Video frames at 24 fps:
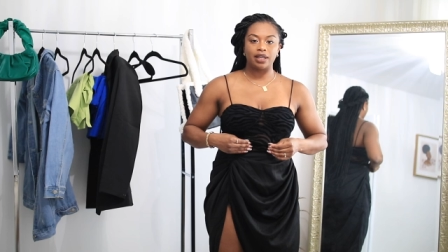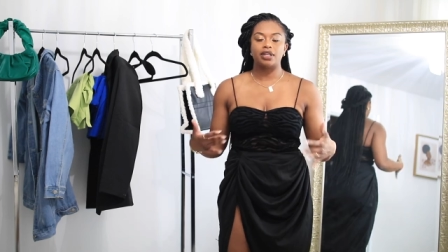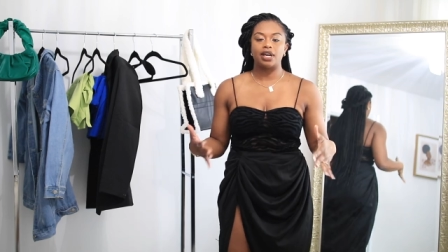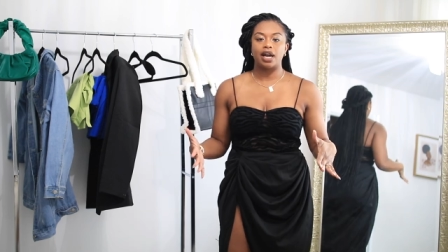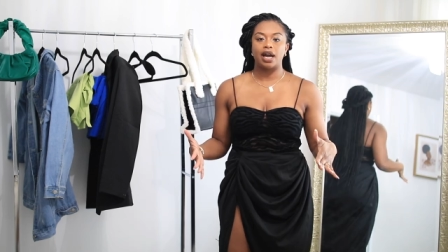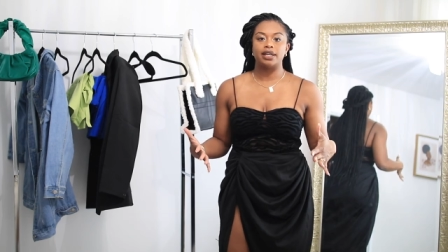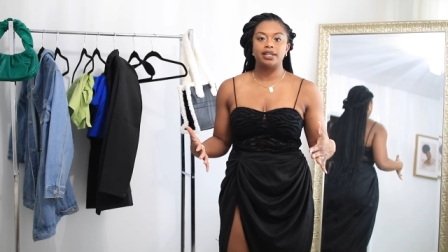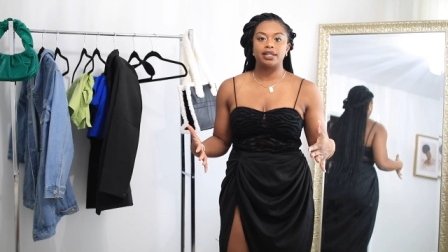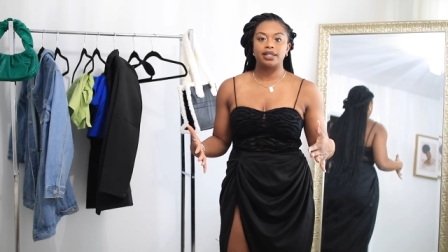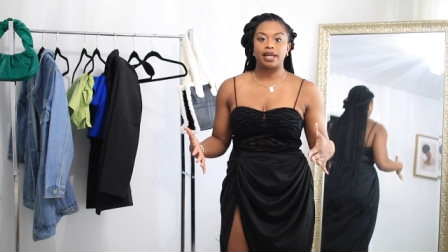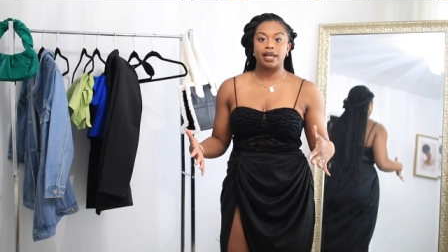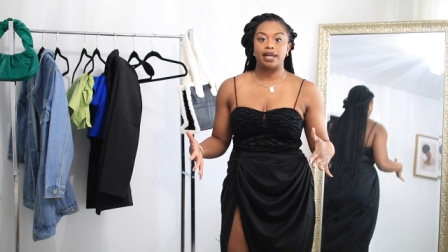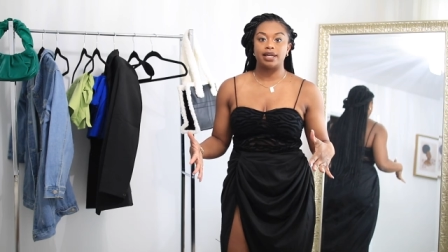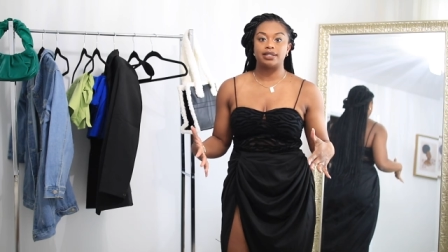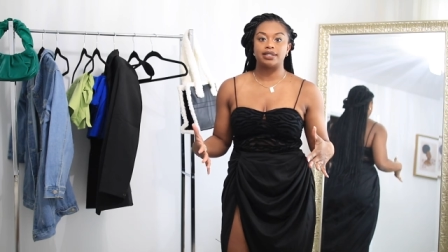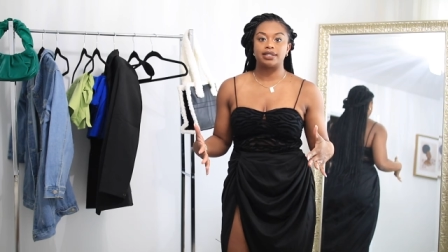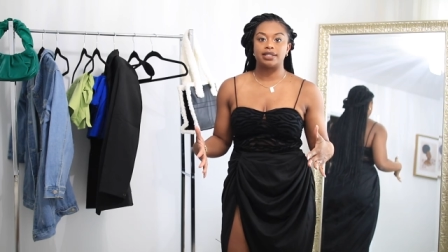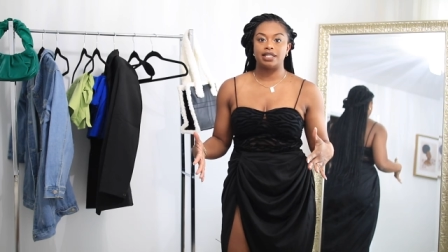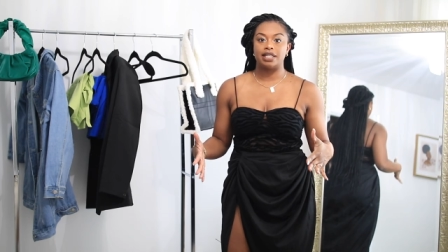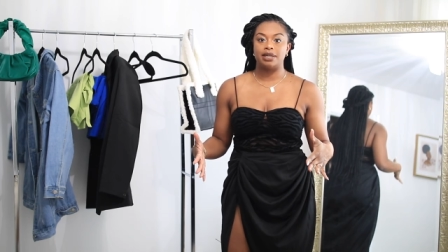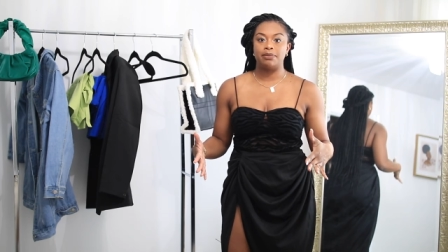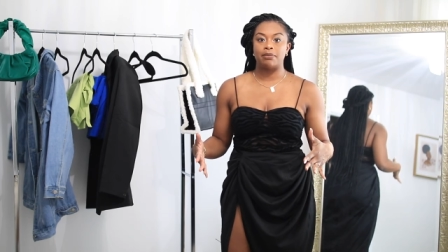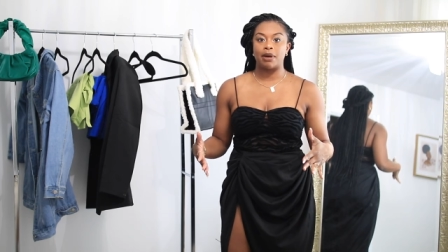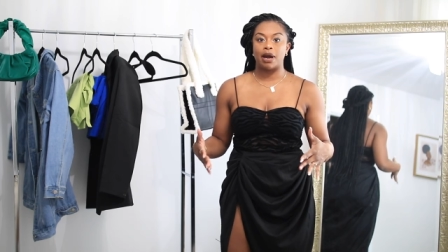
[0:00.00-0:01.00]
You kind of can't
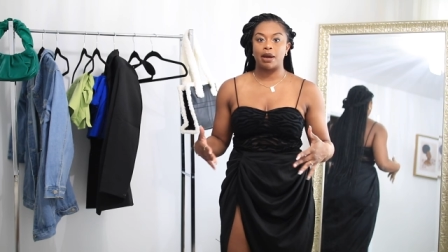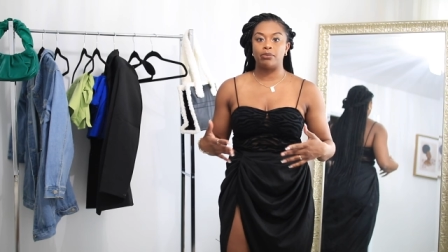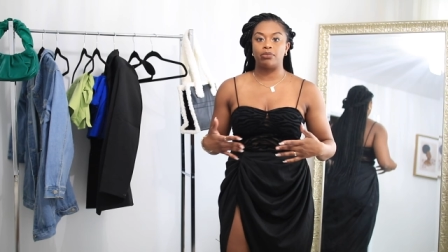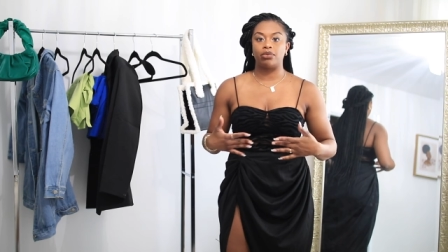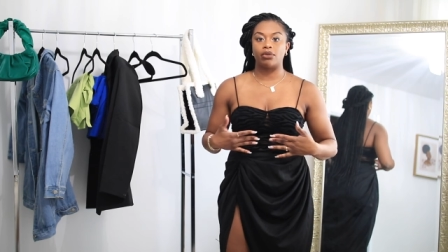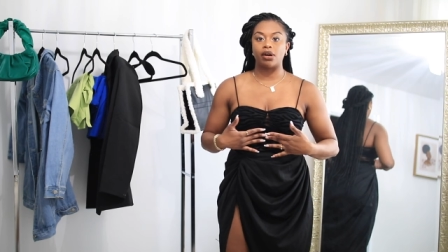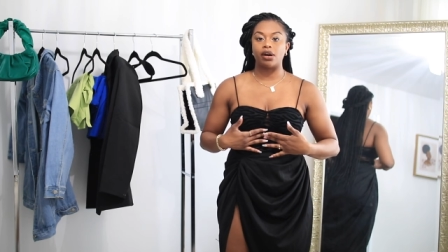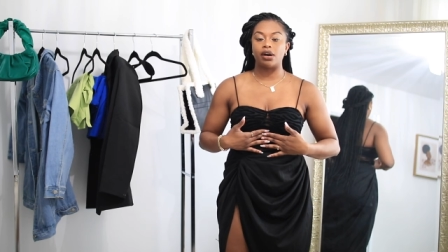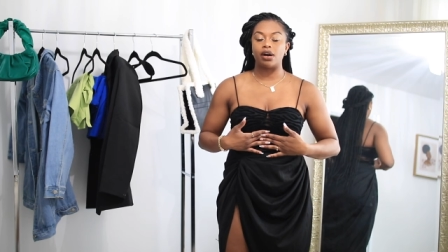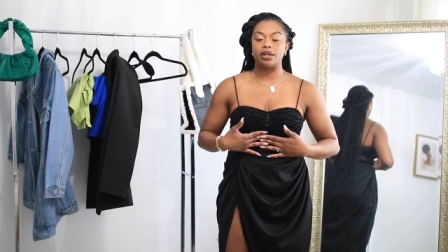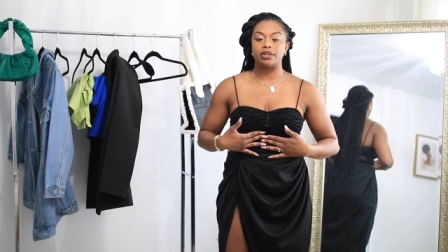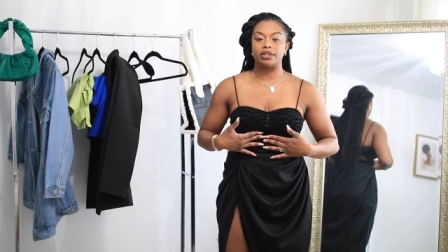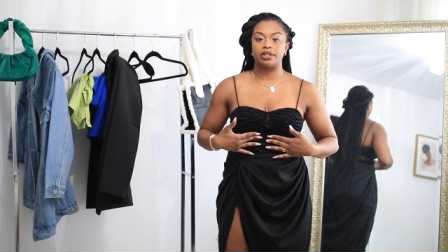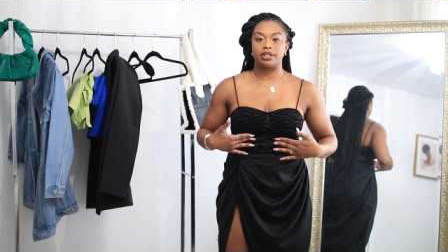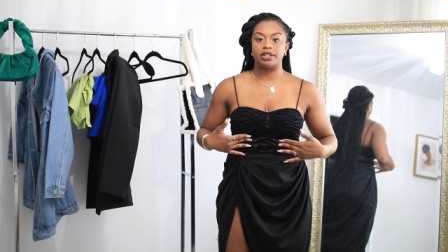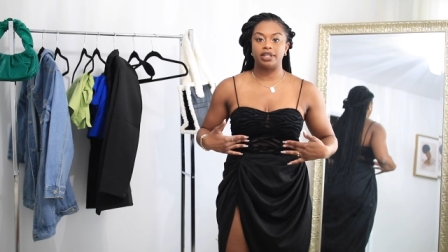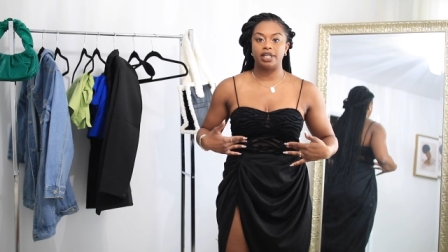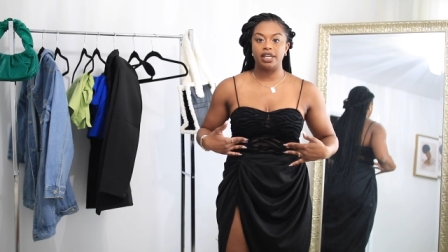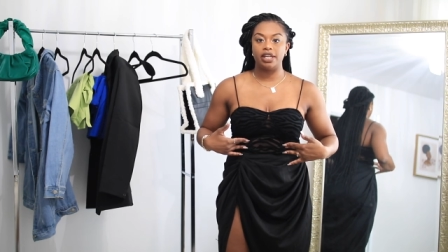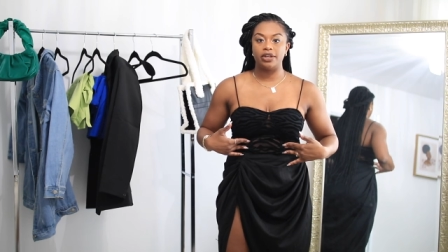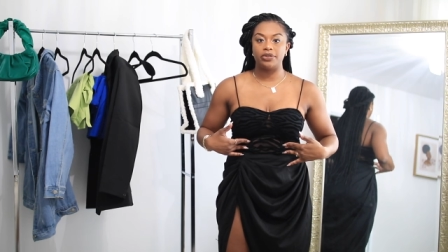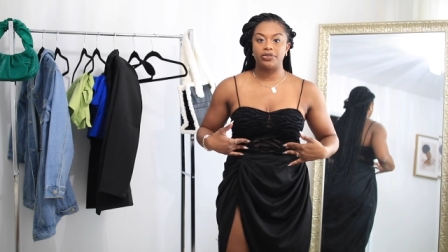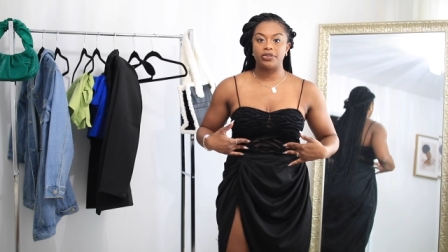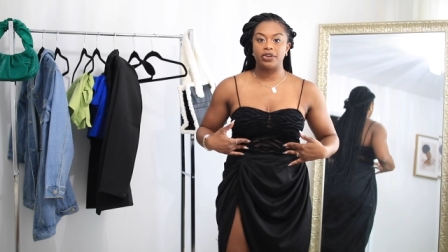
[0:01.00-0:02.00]
see my bra
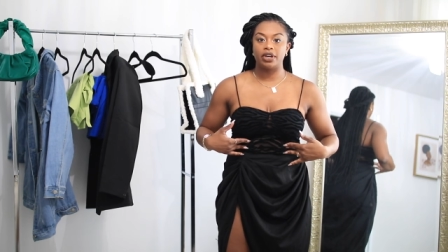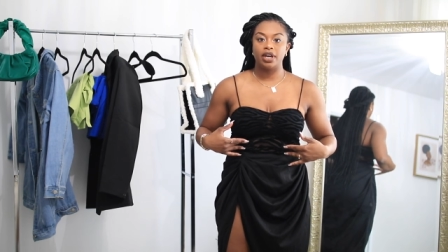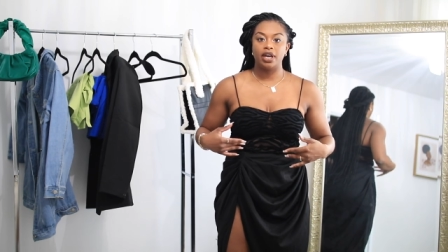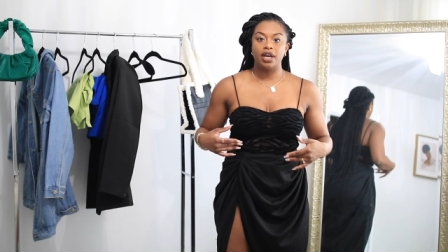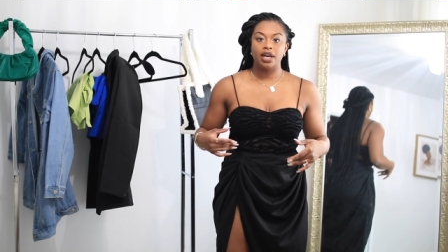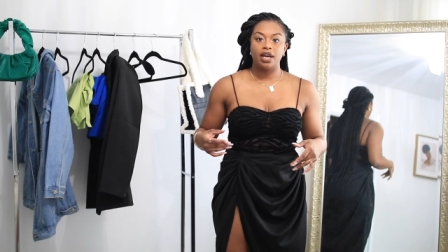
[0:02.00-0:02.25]
underneath.